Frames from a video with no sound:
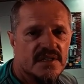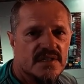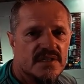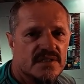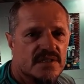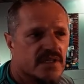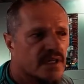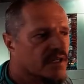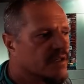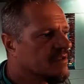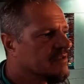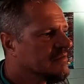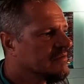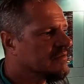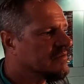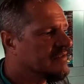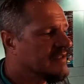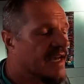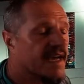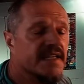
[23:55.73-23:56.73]

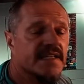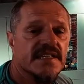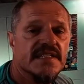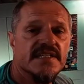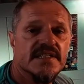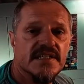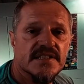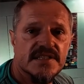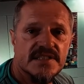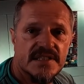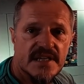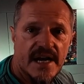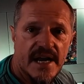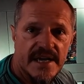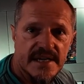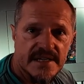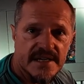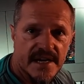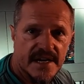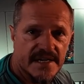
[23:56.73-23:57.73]
So that is a
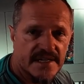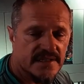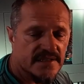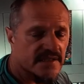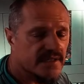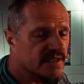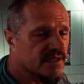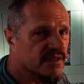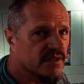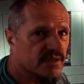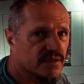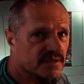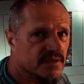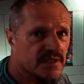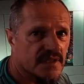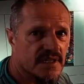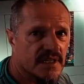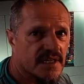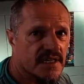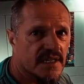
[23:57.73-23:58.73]
stray current and not
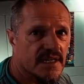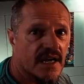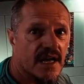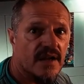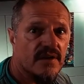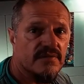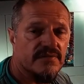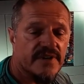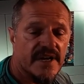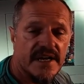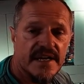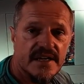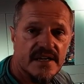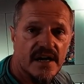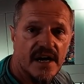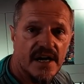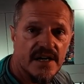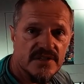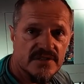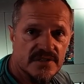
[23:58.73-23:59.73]
a galvanic
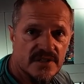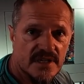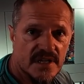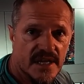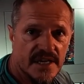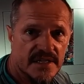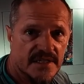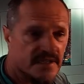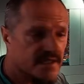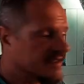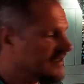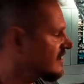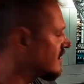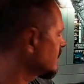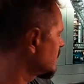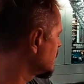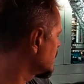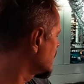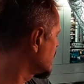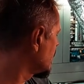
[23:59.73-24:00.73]
isolate
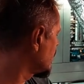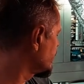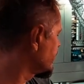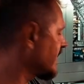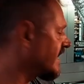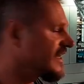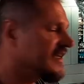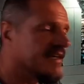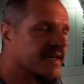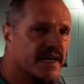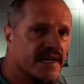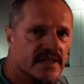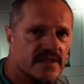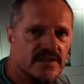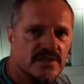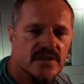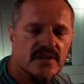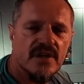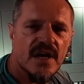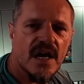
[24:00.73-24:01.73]
uh, galvanic current. So